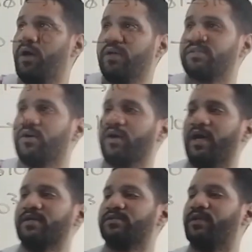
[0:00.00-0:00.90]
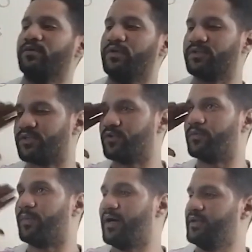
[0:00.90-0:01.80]
As long as the rule is in
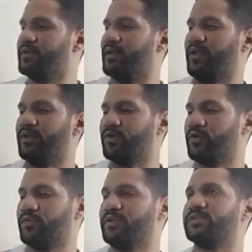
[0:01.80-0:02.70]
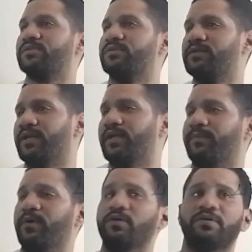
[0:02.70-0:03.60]
your mind and you know this tricky
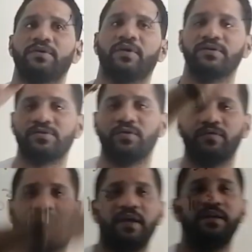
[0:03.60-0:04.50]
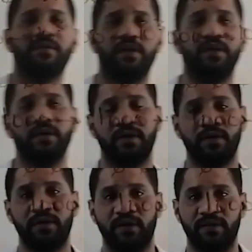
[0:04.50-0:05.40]
part, you can solve anything
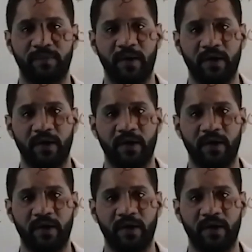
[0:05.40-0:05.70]
in the